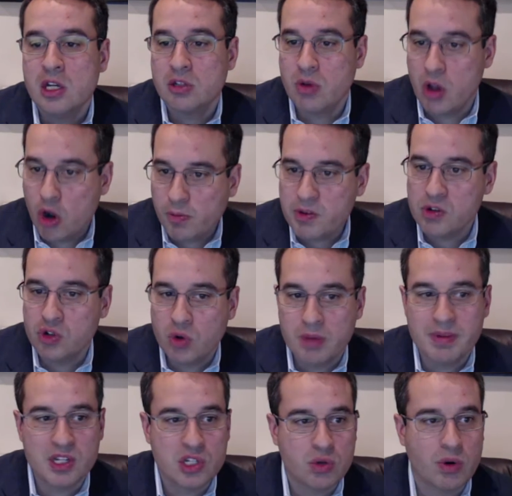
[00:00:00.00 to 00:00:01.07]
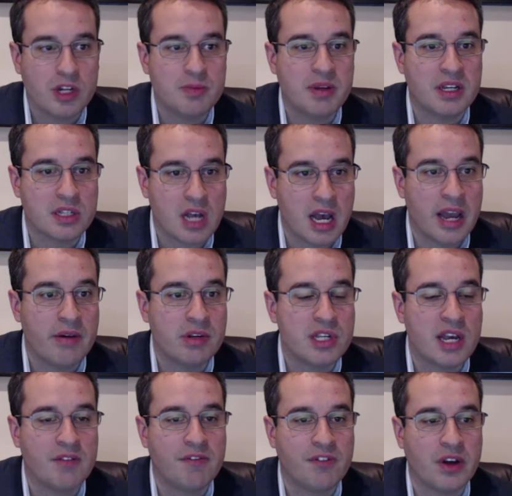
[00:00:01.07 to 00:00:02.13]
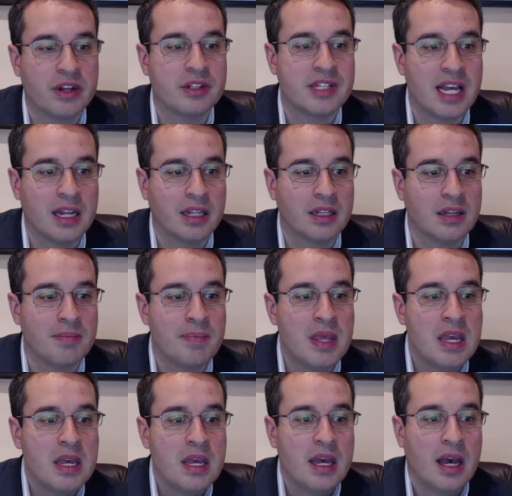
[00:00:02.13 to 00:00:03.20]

So I hope you enjoyed my stories because I always have fun telling them,